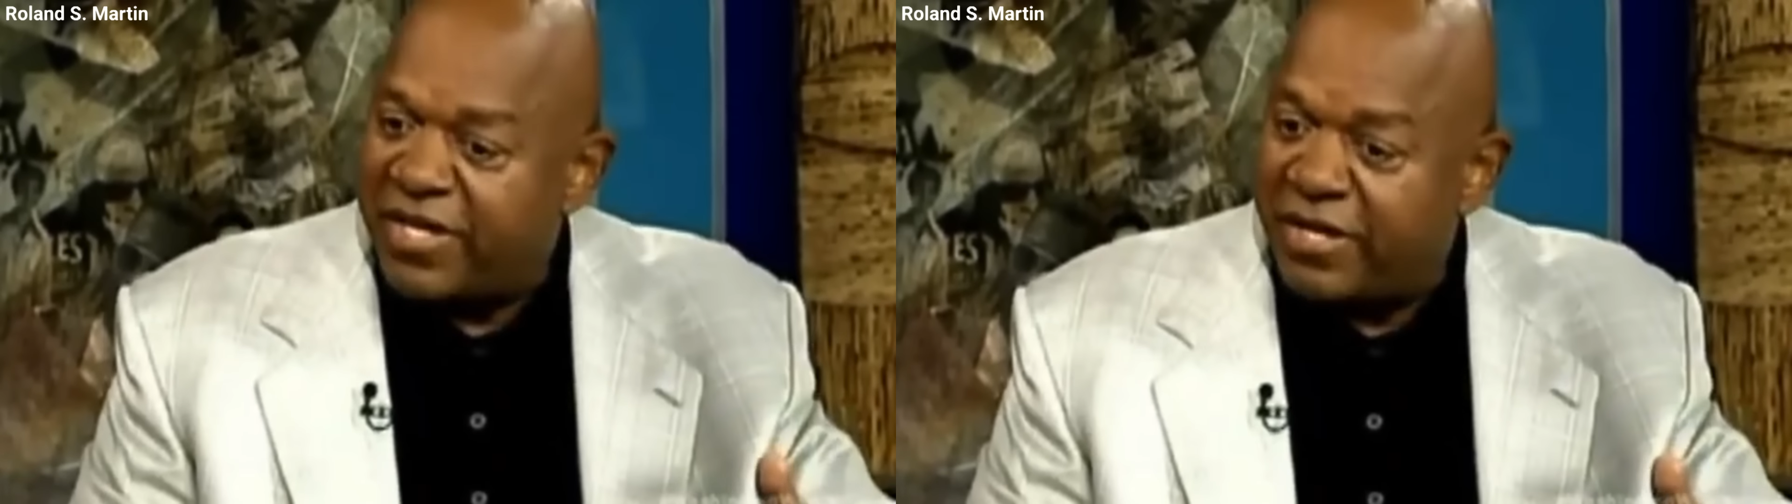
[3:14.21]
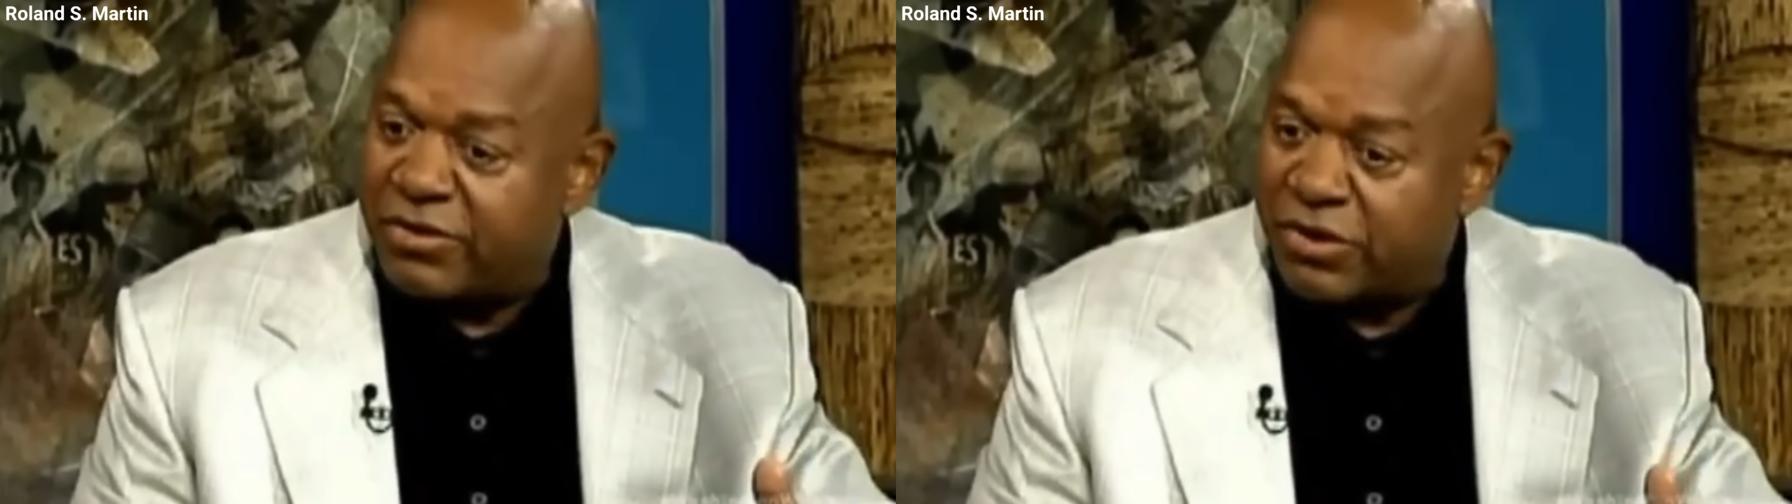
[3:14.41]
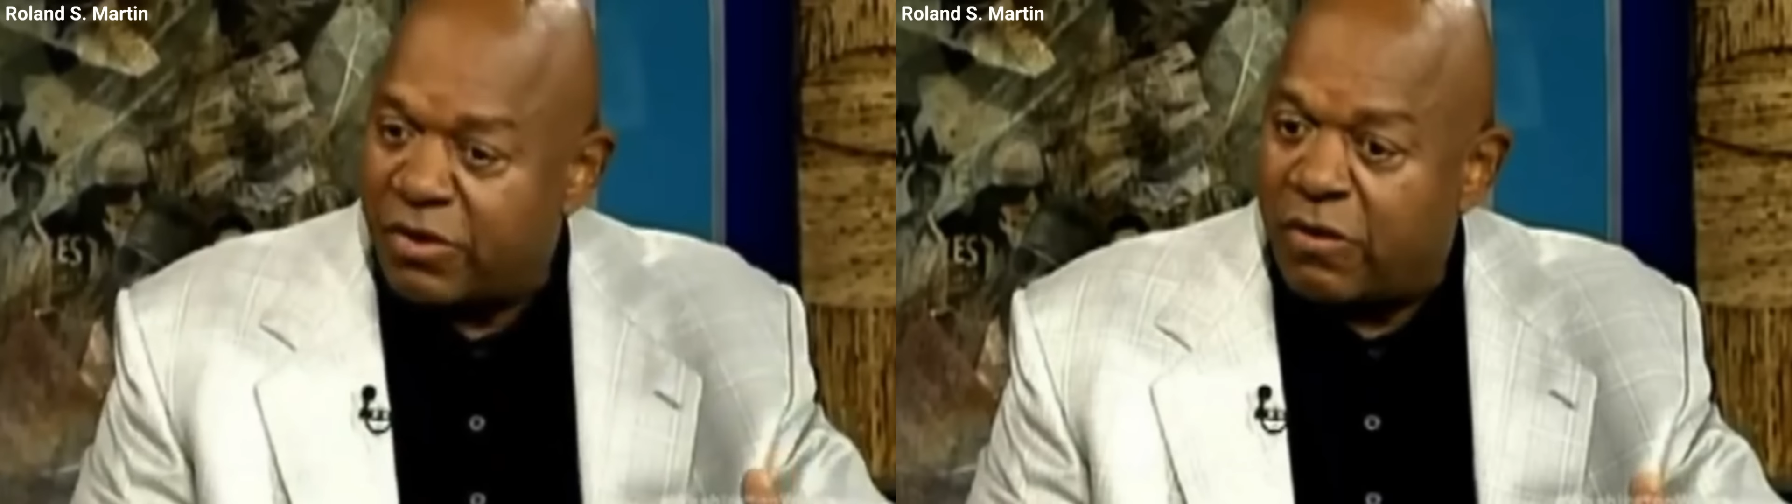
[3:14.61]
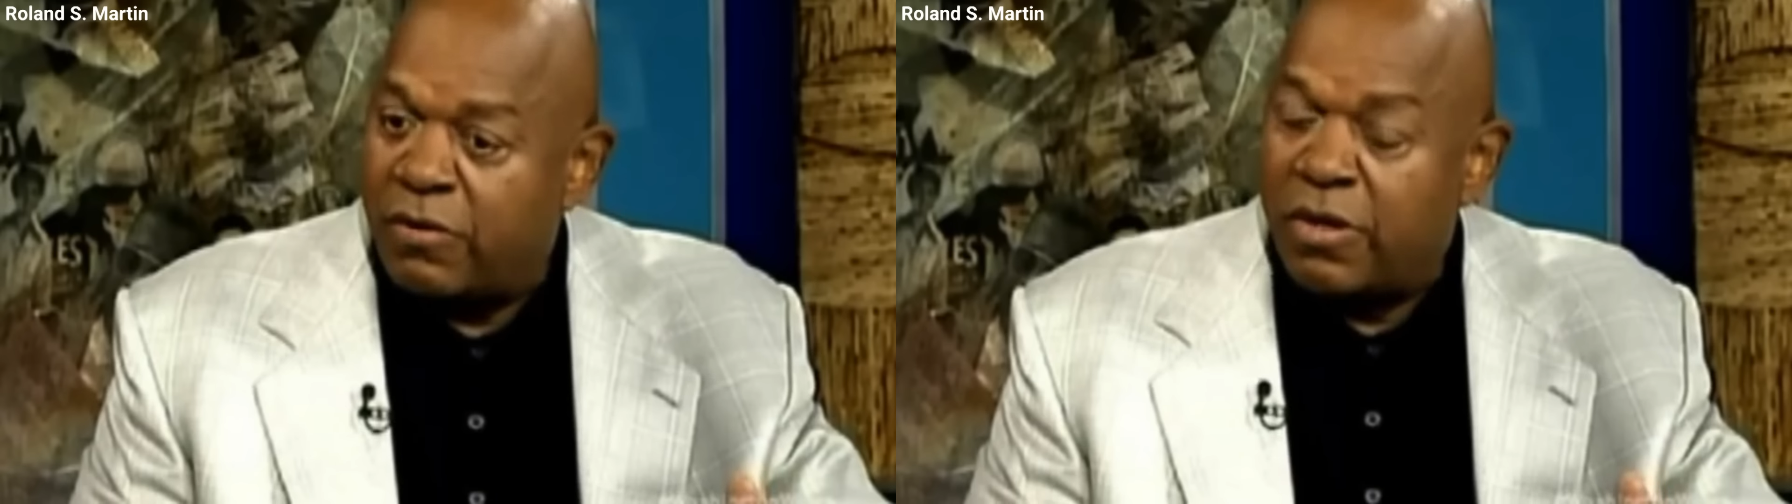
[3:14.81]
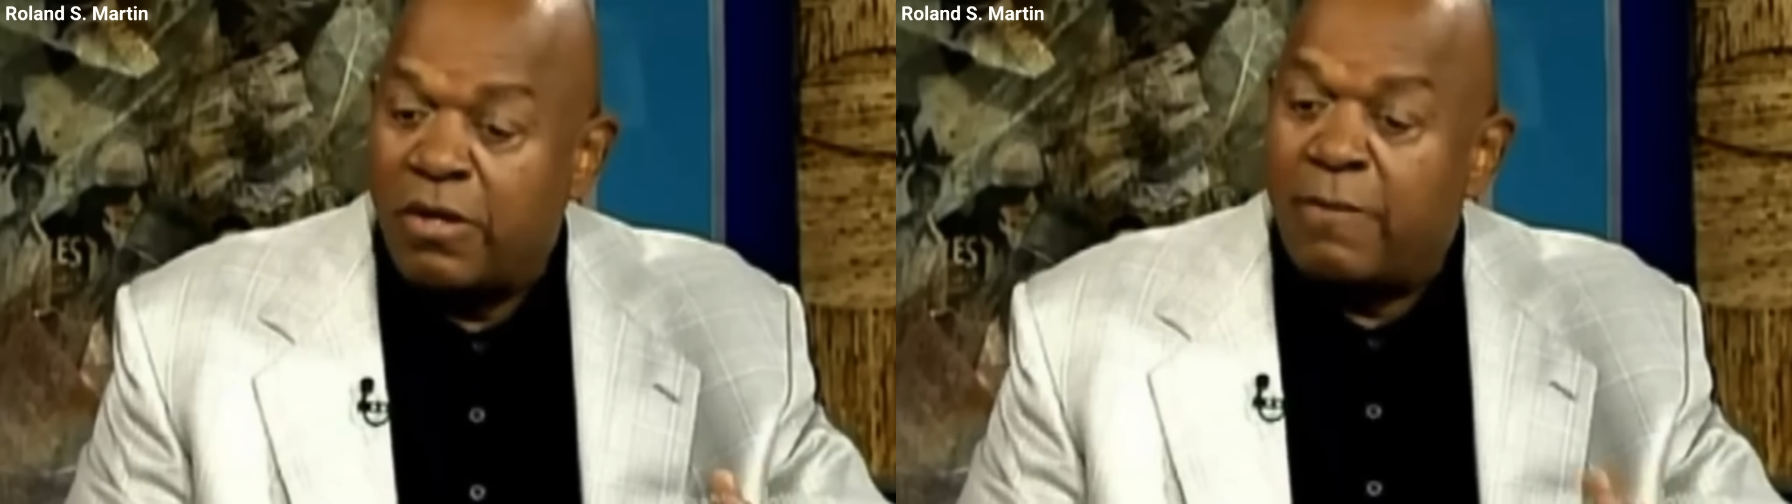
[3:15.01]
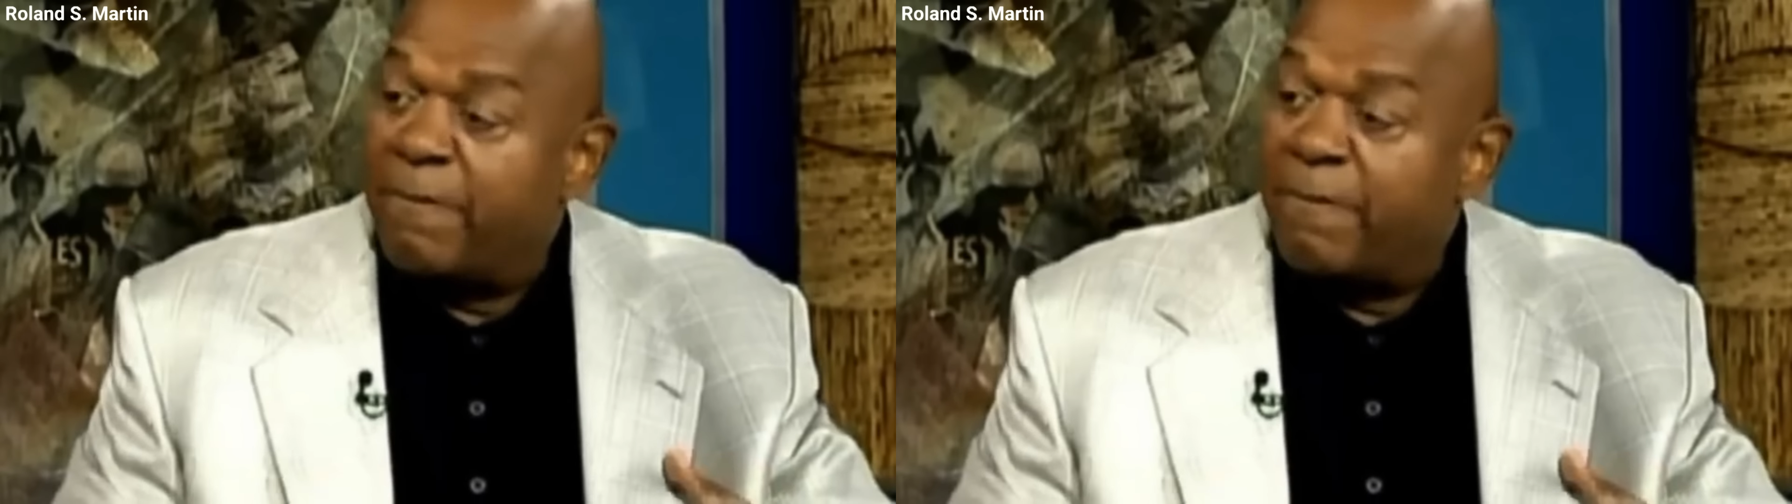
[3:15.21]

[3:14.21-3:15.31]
40 years ago,